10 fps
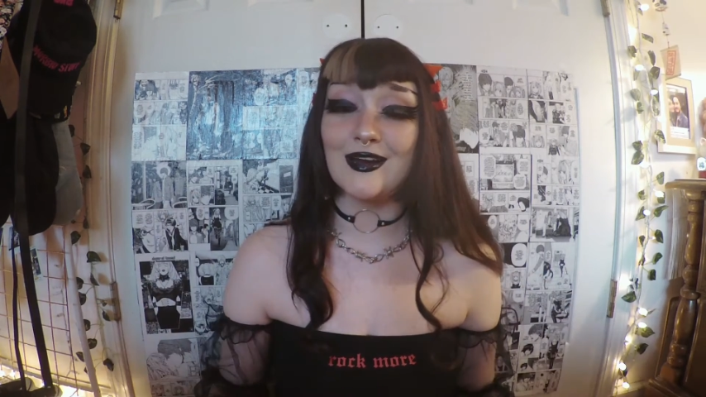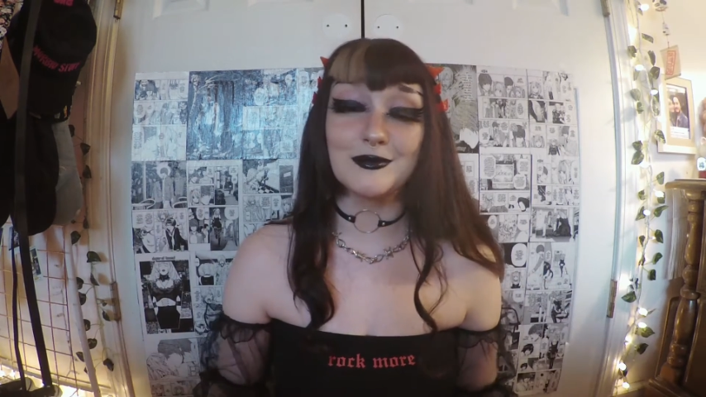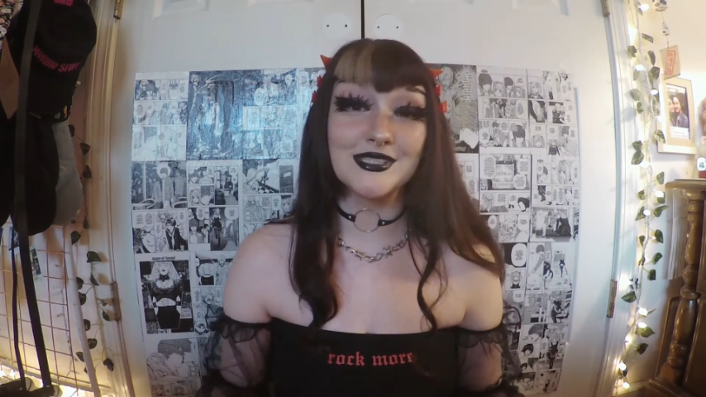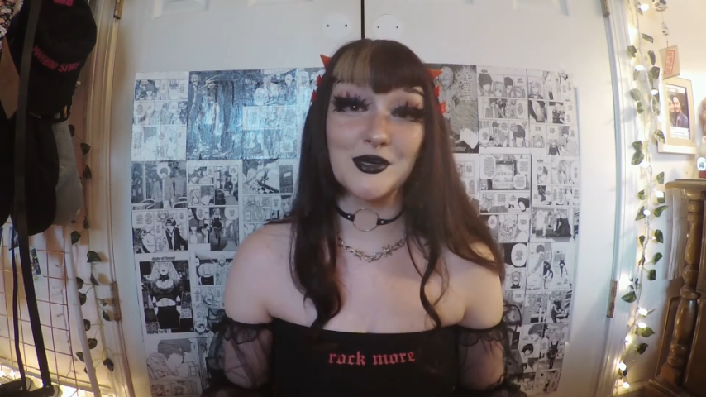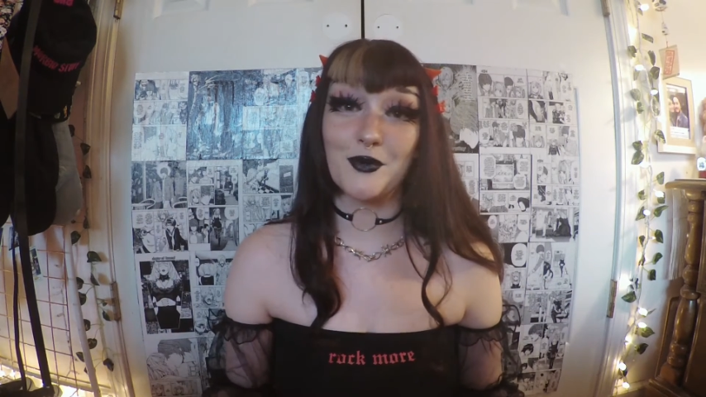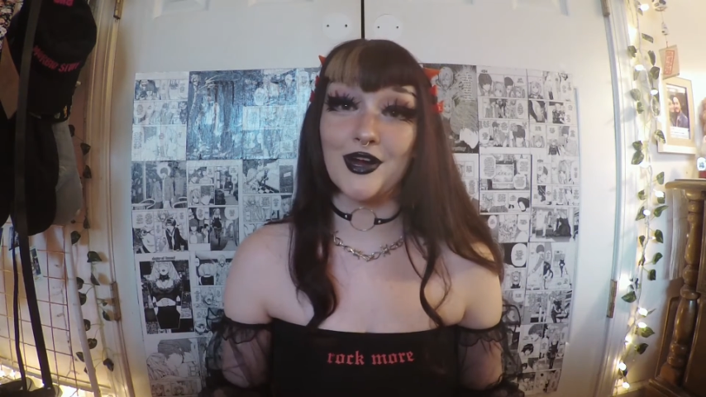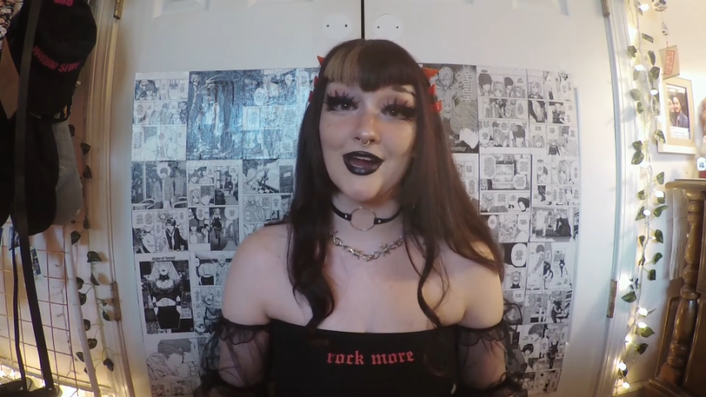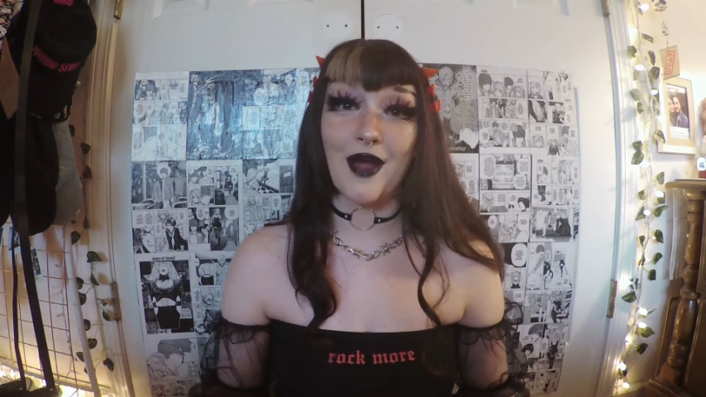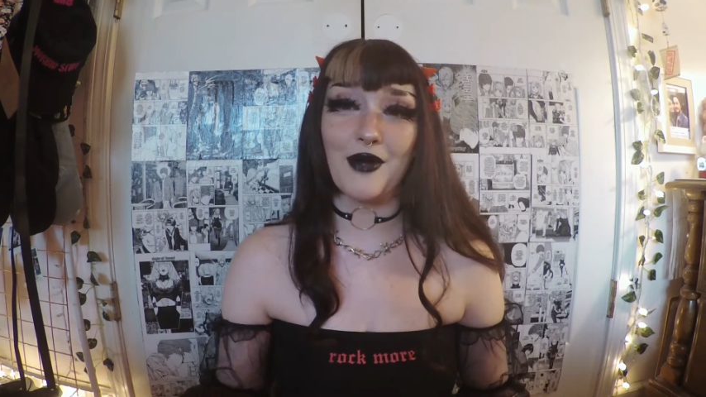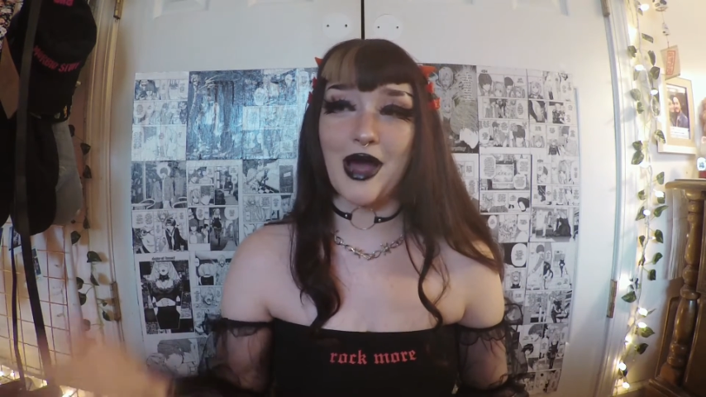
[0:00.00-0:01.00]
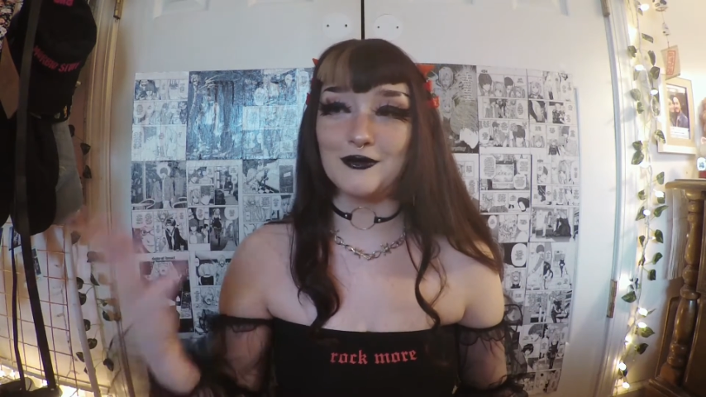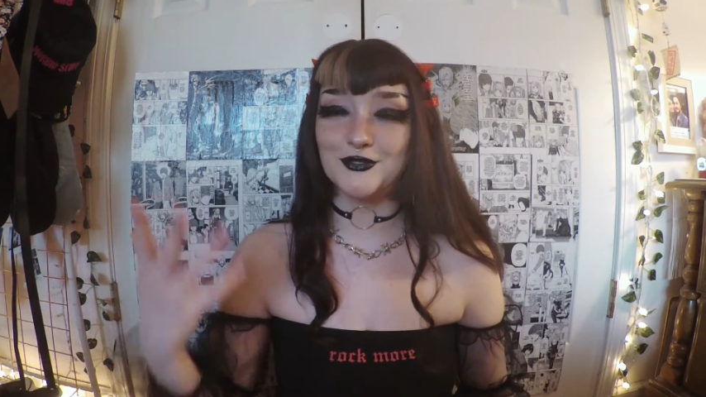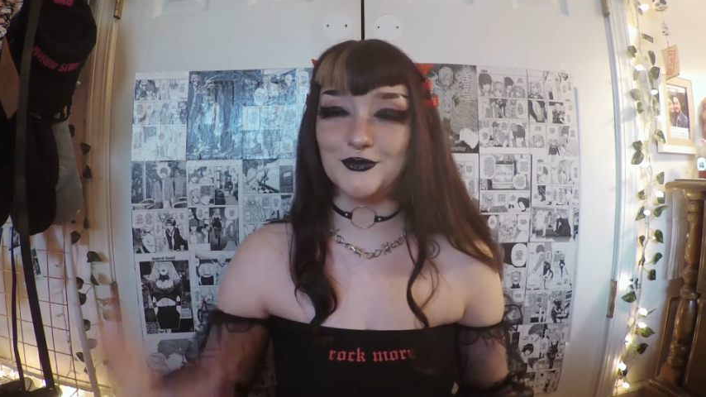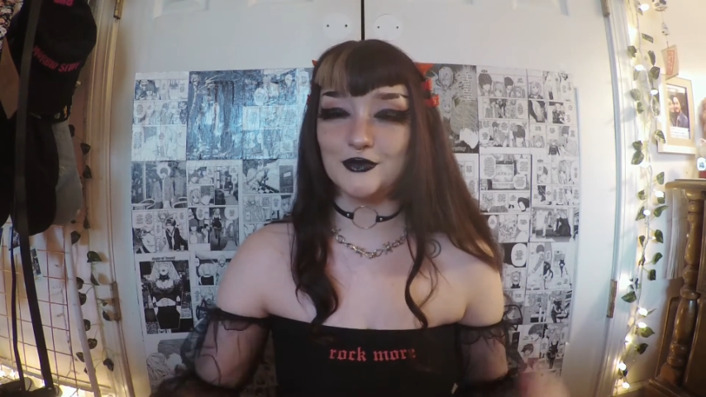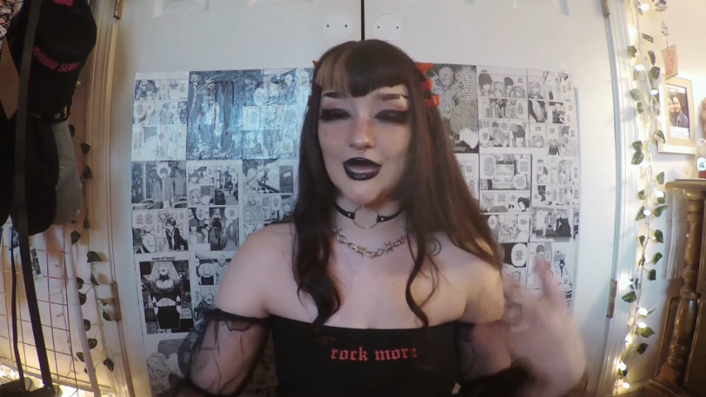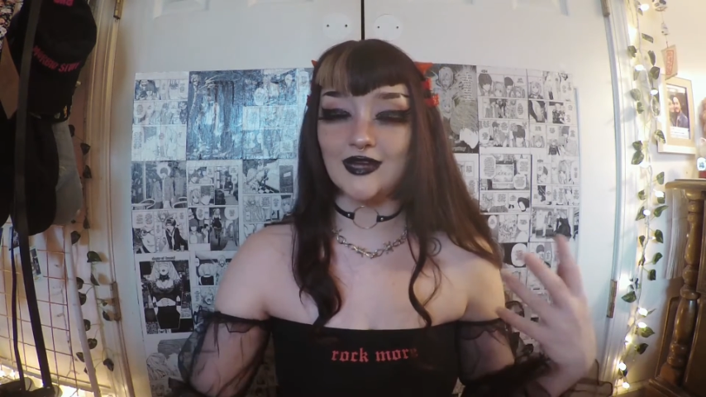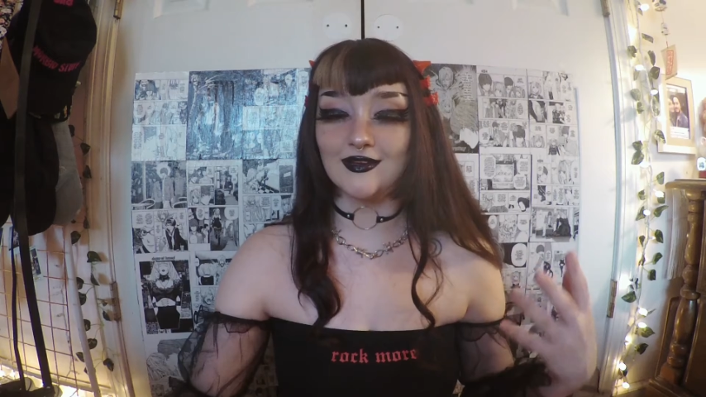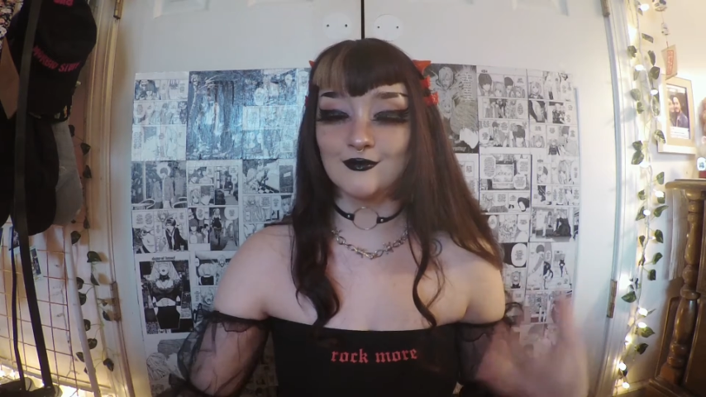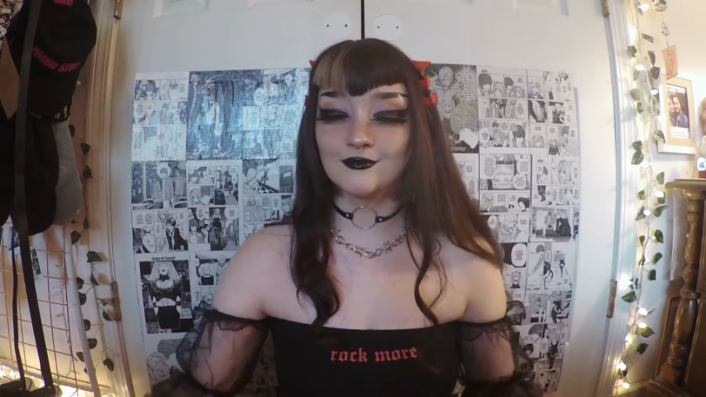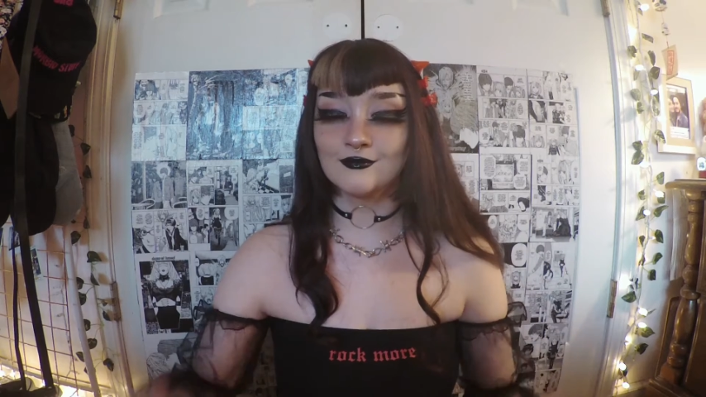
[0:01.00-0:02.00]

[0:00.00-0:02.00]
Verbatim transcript: and I'm still working out how to like